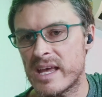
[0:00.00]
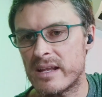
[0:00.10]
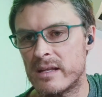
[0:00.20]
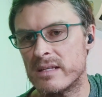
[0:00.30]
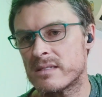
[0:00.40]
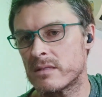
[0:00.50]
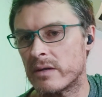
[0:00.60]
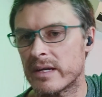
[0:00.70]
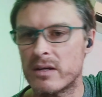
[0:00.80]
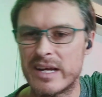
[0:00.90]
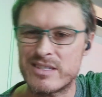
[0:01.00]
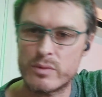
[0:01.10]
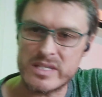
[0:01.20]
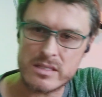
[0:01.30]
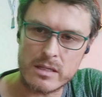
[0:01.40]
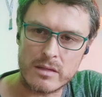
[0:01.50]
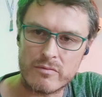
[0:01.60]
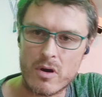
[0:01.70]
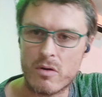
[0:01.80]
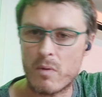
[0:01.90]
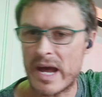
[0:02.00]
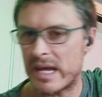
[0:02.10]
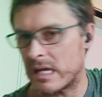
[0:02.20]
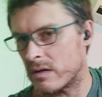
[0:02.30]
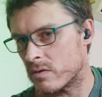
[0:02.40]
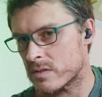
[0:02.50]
and it's like I twisted the wrong way or